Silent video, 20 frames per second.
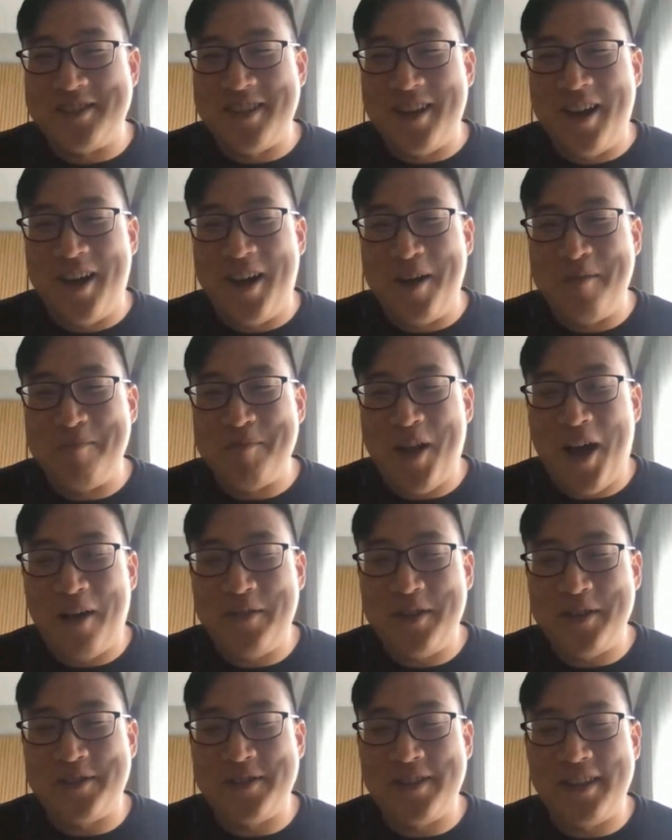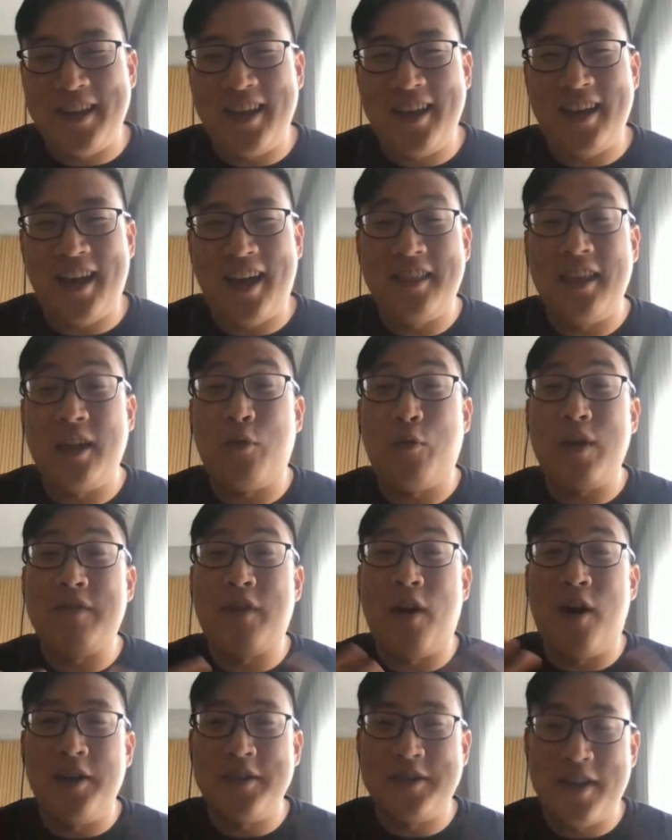Obviously, I think we've
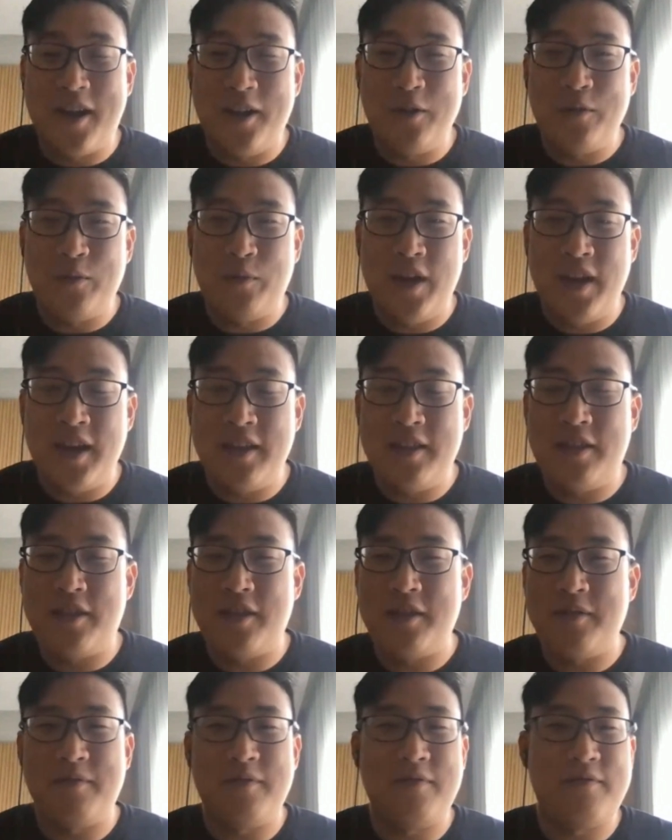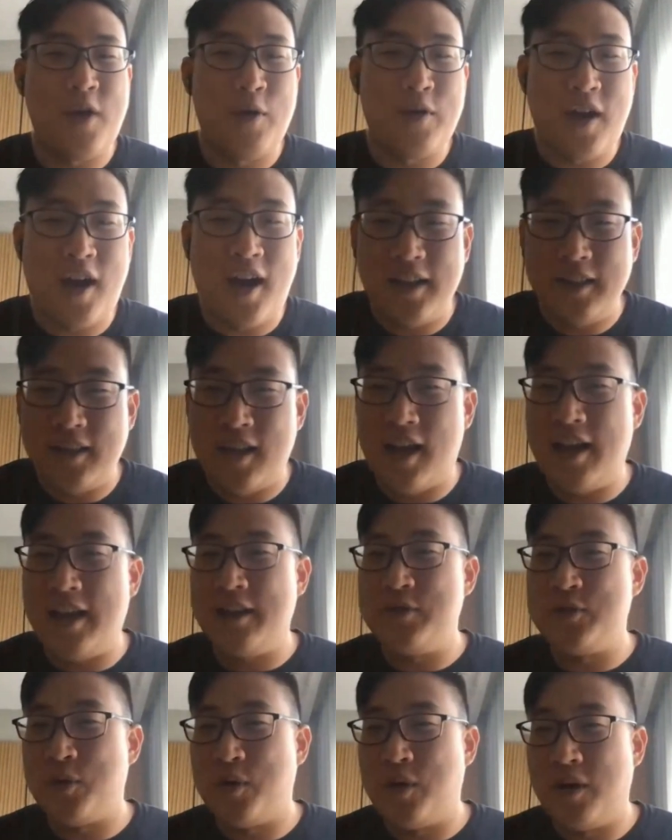all dealt with phone
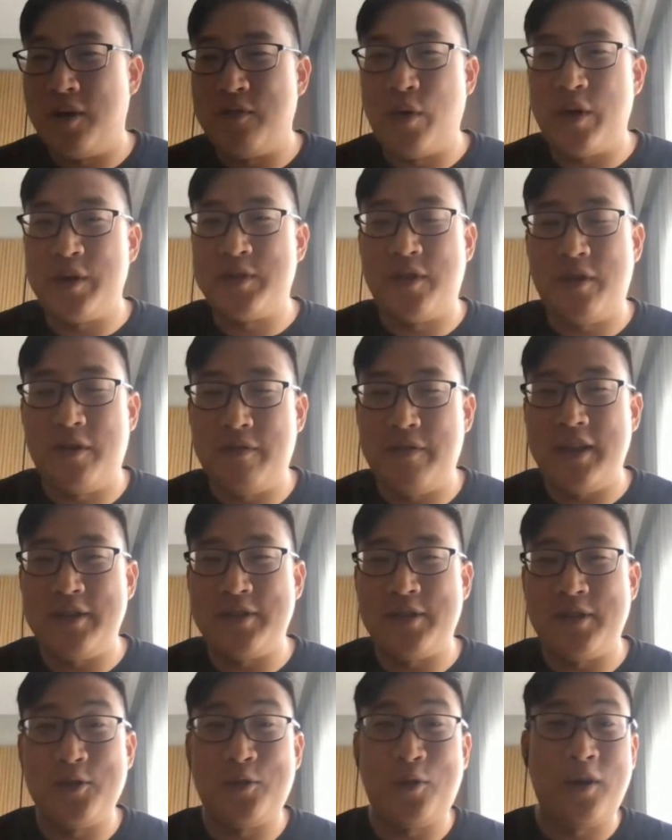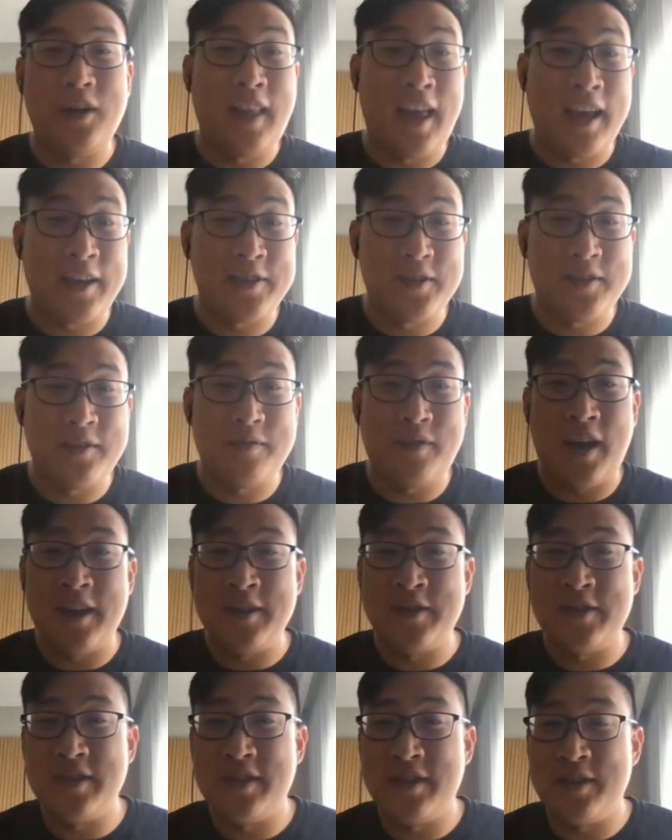hotlines or voice interfaces or Alexa
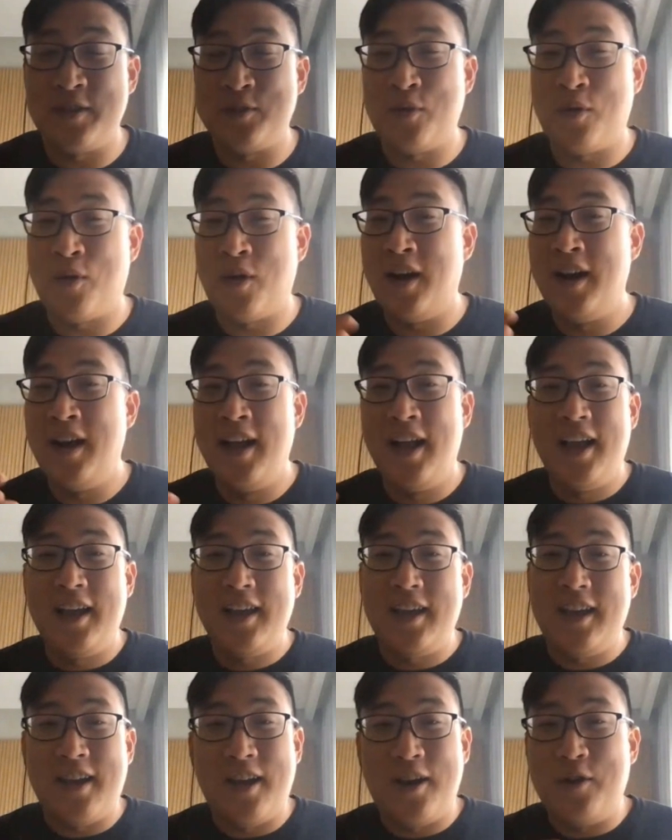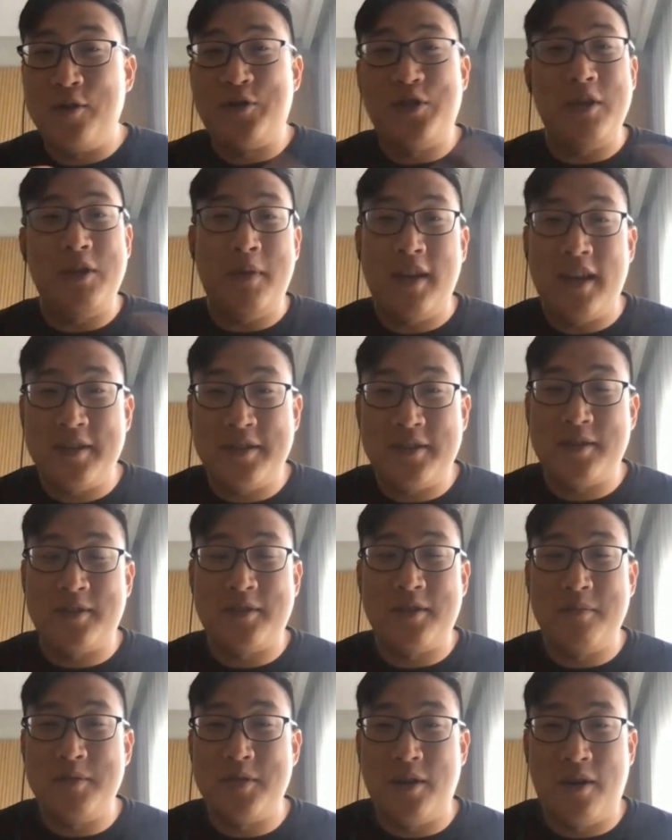devices or GPS
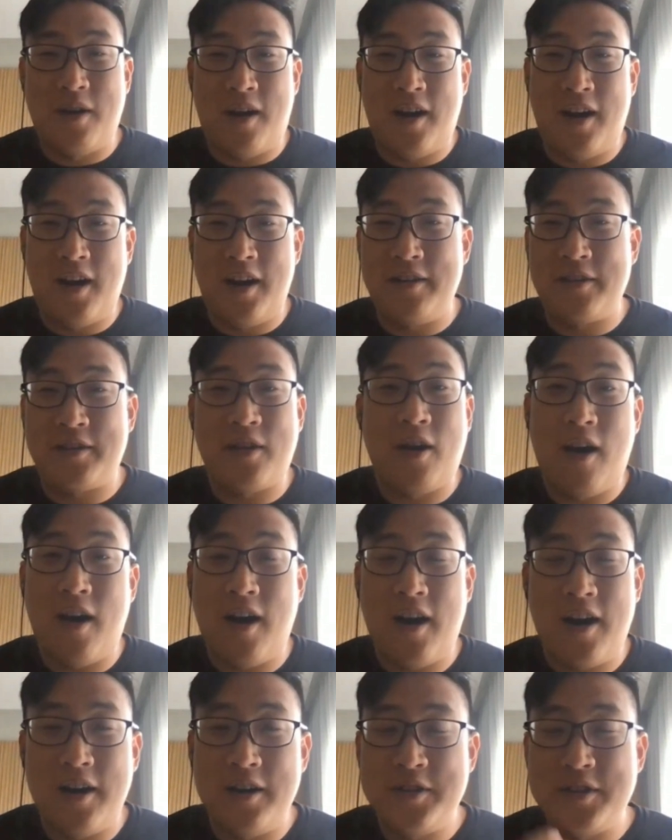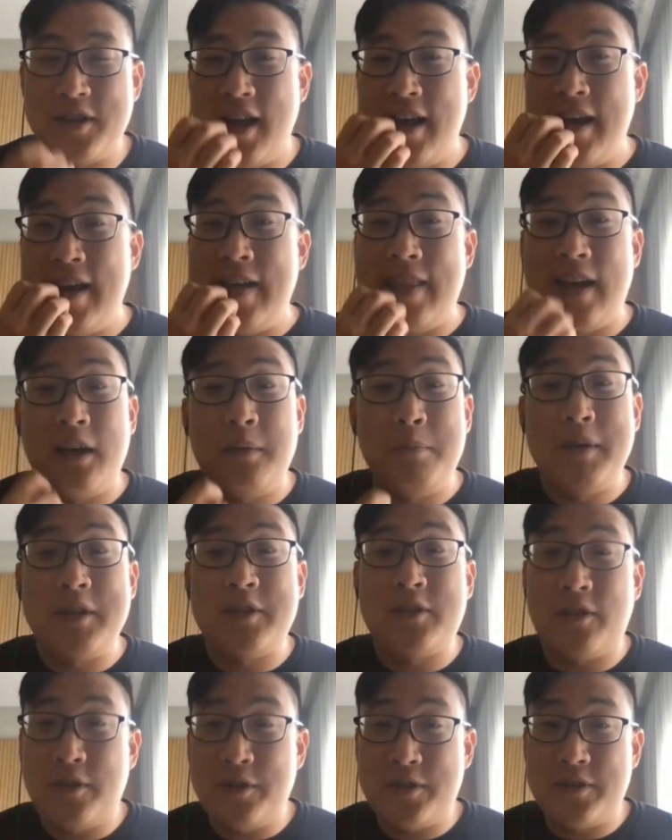systems in our cars that
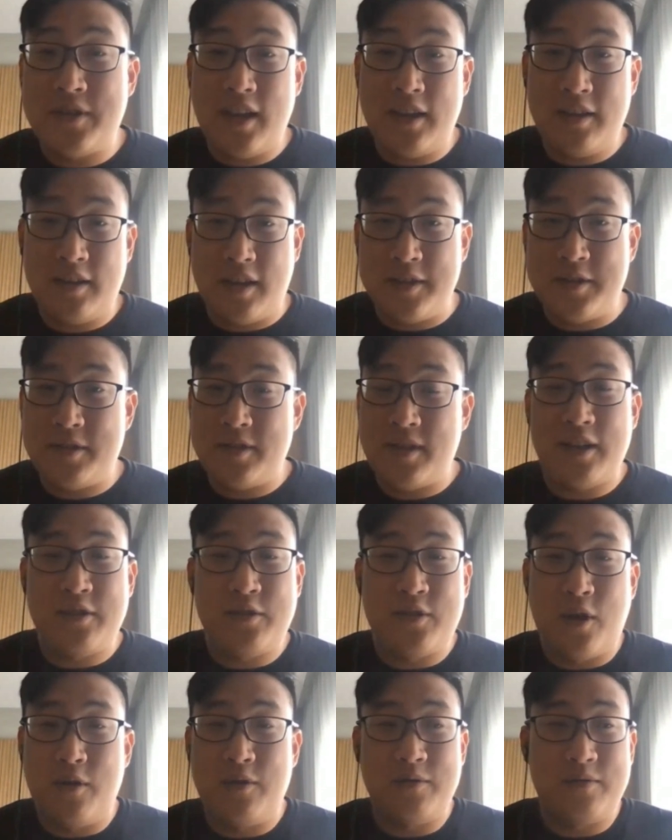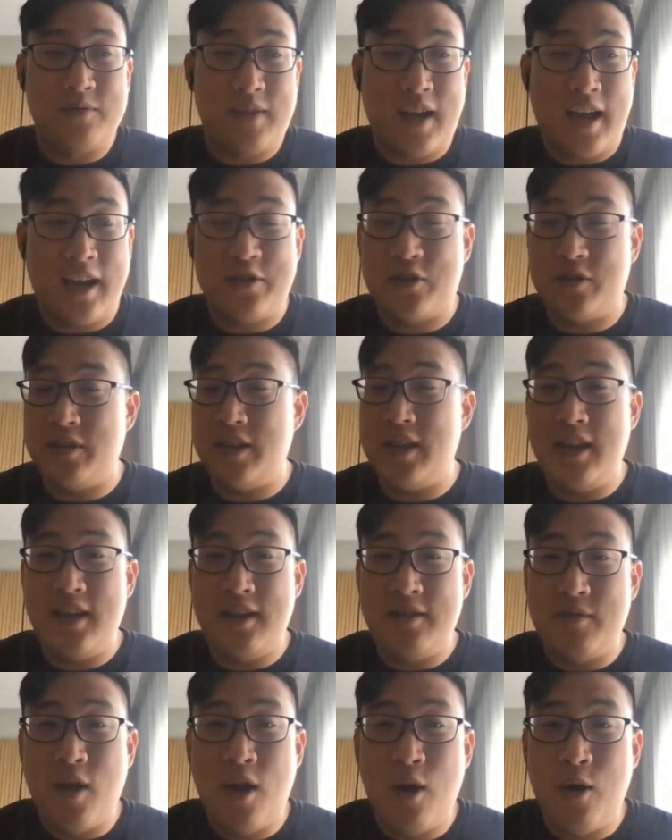misunderstand us, that don't actually
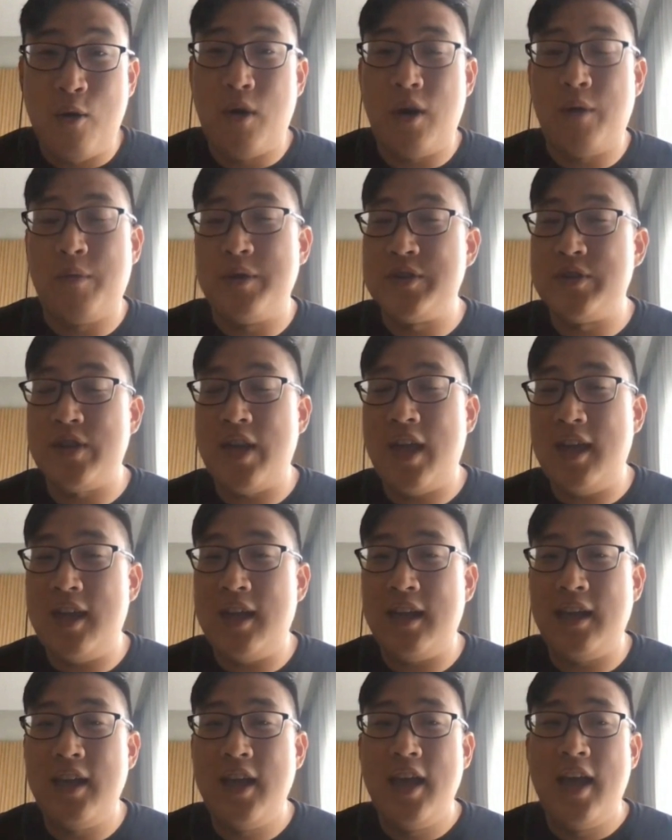know what we're saying.